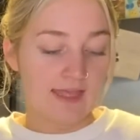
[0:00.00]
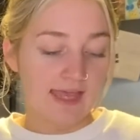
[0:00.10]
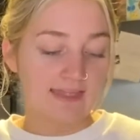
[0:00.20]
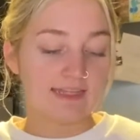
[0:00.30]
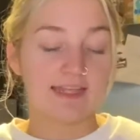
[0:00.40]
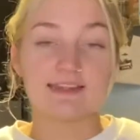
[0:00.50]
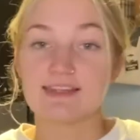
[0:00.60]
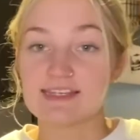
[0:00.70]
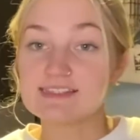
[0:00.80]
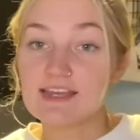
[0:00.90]
And then
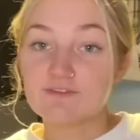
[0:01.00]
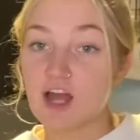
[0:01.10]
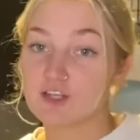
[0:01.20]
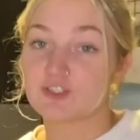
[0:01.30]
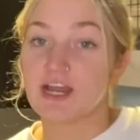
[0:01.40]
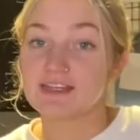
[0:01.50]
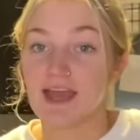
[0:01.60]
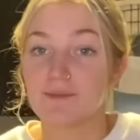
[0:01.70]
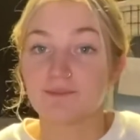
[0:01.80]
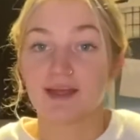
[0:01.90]
these I've not tried
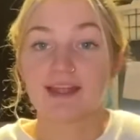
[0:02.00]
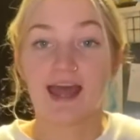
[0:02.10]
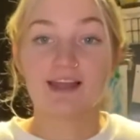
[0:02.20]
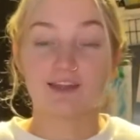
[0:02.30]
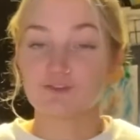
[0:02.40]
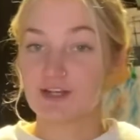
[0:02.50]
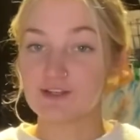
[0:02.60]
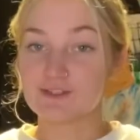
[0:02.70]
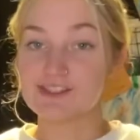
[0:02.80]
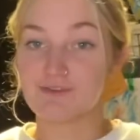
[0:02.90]
yet, but I love trying
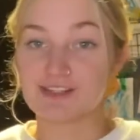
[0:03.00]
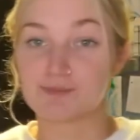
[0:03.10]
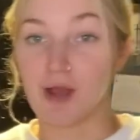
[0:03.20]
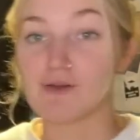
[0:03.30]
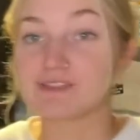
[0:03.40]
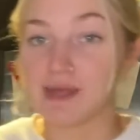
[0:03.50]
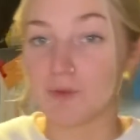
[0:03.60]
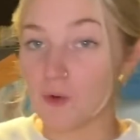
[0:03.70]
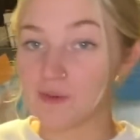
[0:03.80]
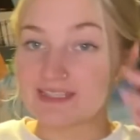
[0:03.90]
new stuff at Sprouts. I'm
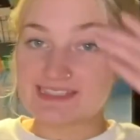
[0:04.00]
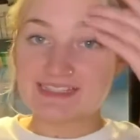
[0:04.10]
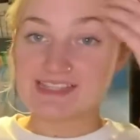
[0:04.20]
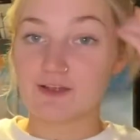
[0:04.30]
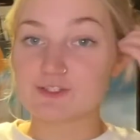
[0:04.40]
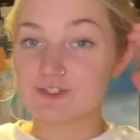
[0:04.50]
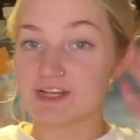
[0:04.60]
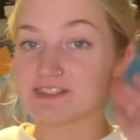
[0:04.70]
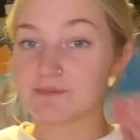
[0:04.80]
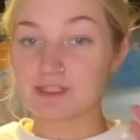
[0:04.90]
always like down to try
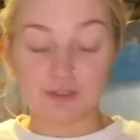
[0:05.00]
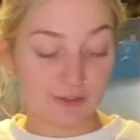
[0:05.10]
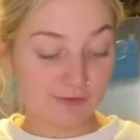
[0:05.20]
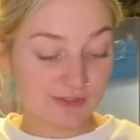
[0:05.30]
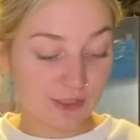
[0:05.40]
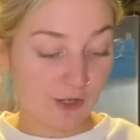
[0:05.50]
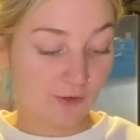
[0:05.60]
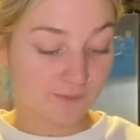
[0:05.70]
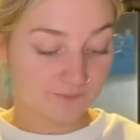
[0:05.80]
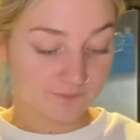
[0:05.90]
something new.
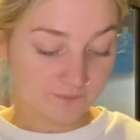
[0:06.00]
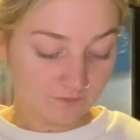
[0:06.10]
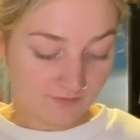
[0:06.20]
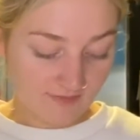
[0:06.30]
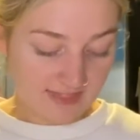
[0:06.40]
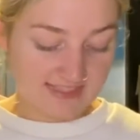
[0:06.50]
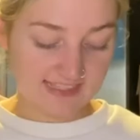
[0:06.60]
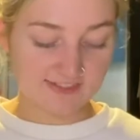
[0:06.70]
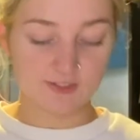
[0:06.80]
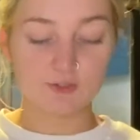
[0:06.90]
So
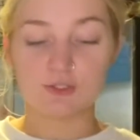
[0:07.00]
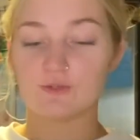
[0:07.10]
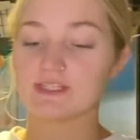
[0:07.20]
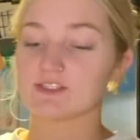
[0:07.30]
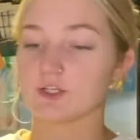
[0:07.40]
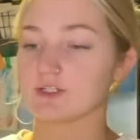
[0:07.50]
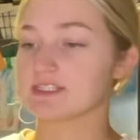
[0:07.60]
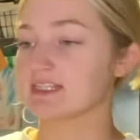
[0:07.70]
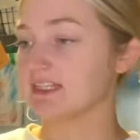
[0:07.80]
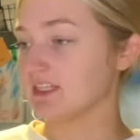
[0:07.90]
These are new. These are
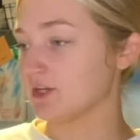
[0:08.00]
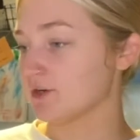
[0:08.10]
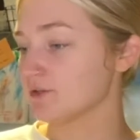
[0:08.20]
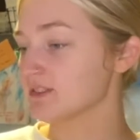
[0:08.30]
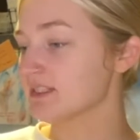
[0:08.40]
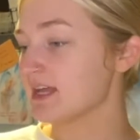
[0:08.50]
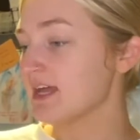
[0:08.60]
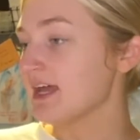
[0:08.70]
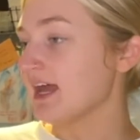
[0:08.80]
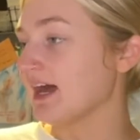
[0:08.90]
taquitos.
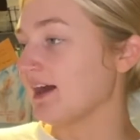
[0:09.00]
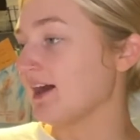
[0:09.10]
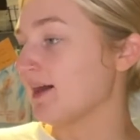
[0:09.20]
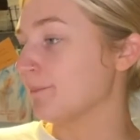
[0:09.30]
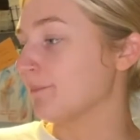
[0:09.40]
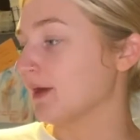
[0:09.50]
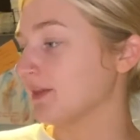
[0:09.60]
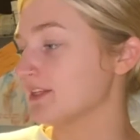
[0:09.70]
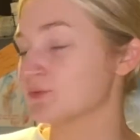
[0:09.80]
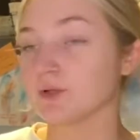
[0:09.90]

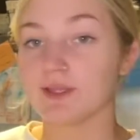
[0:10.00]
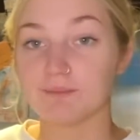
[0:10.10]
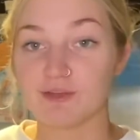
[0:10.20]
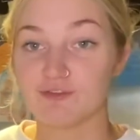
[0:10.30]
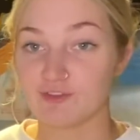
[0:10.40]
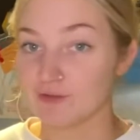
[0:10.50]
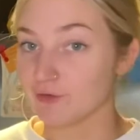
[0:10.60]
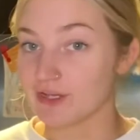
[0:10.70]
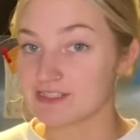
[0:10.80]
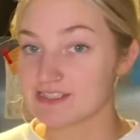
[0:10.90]
These were like my
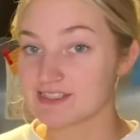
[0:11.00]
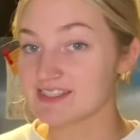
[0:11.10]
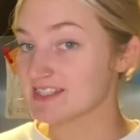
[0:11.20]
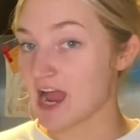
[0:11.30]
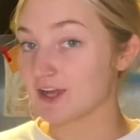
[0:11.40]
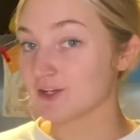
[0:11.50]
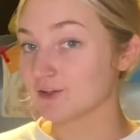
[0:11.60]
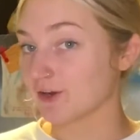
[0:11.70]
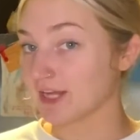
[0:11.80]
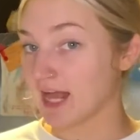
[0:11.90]
favorite snack
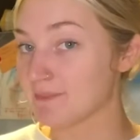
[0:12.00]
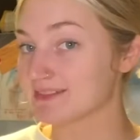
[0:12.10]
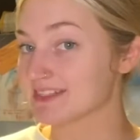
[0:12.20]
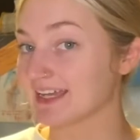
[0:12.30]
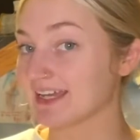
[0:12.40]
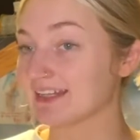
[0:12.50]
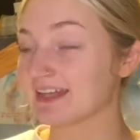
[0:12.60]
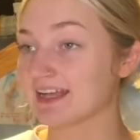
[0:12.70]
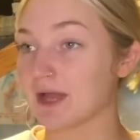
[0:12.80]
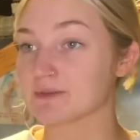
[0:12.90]
growing as a kid.
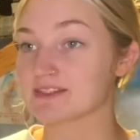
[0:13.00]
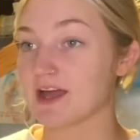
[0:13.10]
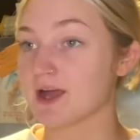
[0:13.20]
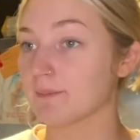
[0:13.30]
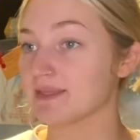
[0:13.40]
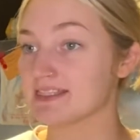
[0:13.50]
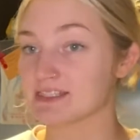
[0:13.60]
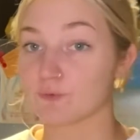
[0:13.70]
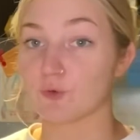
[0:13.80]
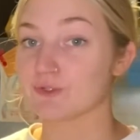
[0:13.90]
Like, I was not a
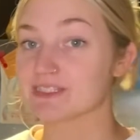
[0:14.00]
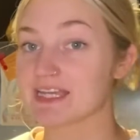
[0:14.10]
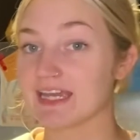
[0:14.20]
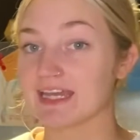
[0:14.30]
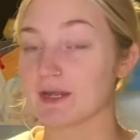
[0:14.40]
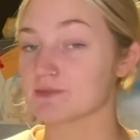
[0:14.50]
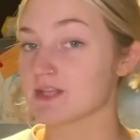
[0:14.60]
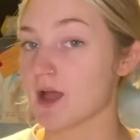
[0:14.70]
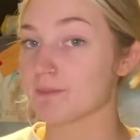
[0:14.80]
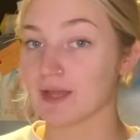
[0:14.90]
pizza rolls kid. I was
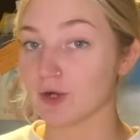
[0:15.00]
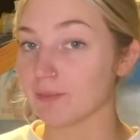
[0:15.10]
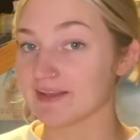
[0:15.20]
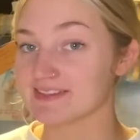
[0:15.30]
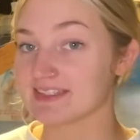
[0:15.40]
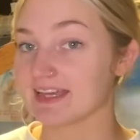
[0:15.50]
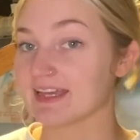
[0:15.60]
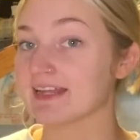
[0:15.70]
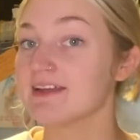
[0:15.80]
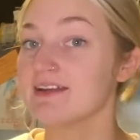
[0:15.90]
not a bagel bites
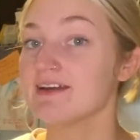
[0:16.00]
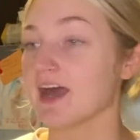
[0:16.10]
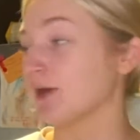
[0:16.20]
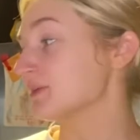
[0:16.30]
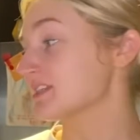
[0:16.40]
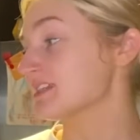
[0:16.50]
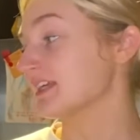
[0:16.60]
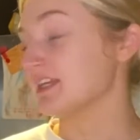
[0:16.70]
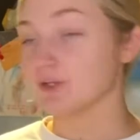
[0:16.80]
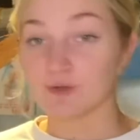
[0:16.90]
kid. I was a
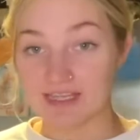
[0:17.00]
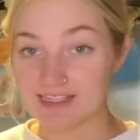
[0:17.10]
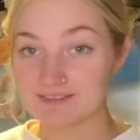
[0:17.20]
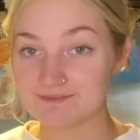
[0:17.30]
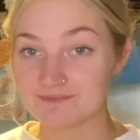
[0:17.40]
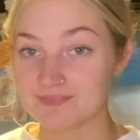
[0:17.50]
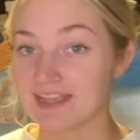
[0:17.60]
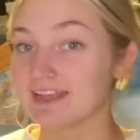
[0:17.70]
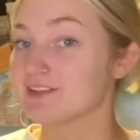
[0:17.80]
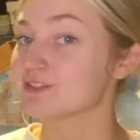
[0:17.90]
taquito kid.
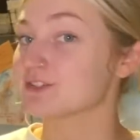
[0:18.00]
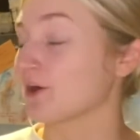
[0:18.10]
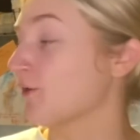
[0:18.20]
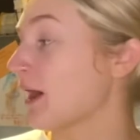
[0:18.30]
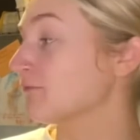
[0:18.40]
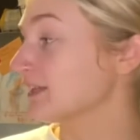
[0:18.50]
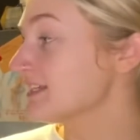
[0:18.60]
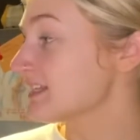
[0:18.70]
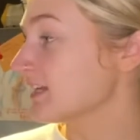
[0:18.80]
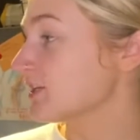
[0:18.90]
So I'm really
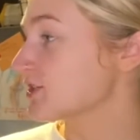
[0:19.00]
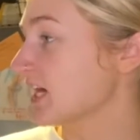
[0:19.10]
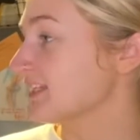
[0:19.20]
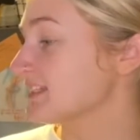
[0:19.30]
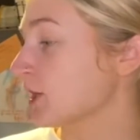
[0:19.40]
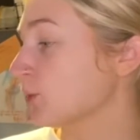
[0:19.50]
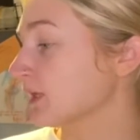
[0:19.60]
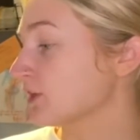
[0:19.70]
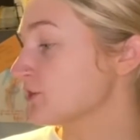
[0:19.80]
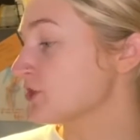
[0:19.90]
excited to try these. I hope
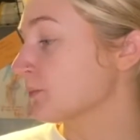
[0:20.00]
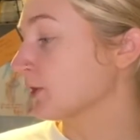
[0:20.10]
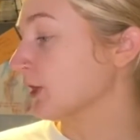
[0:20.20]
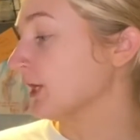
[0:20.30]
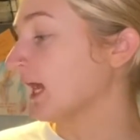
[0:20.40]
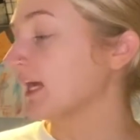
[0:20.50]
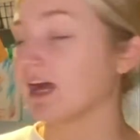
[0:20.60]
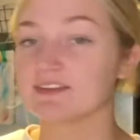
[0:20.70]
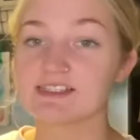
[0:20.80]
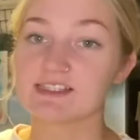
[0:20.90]
that they're super good. I
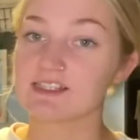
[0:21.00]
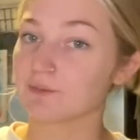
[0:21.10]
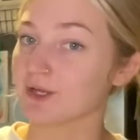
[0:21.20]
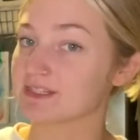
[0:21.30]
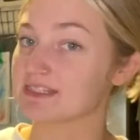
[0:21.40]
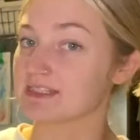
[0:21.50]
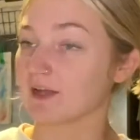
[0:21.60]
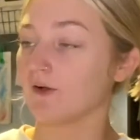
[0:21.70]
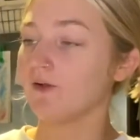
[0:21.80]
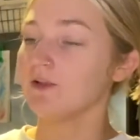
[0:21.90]
got these because they were on
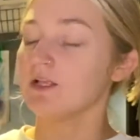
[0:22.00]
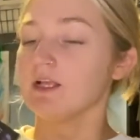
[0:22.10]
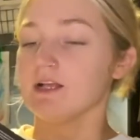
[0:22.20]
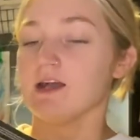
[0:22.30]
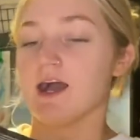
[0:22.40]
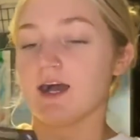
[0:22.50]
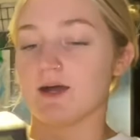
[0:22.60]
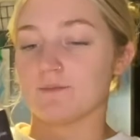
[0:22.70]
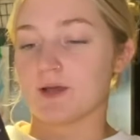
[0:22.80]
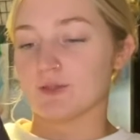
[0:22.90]
sale.
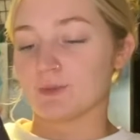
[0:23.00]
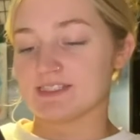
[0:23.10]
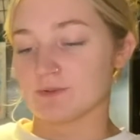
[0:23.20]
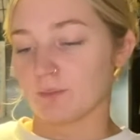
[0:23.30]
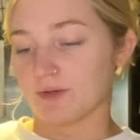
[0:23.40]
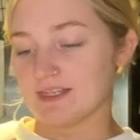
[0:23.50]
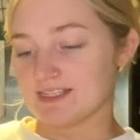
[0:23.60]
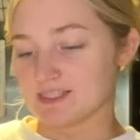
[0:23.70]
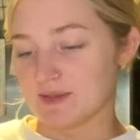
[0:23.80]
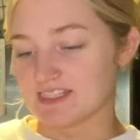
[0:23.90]
Otherwise, they were pretty
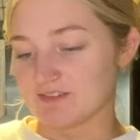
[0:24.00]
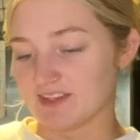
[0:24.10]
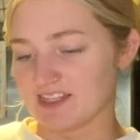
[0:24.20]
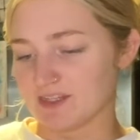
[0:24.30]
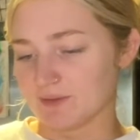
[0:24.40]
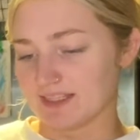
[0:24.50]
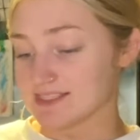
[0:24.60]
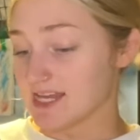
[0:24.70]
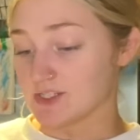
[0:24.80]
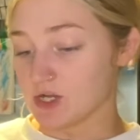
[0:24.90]
expensive. I think they were like
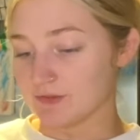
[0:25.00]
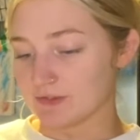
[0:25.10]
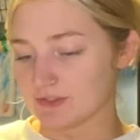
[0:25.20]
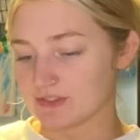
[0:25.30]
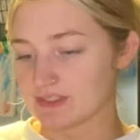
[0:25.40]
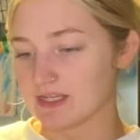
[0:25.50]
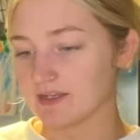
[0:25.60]
$10.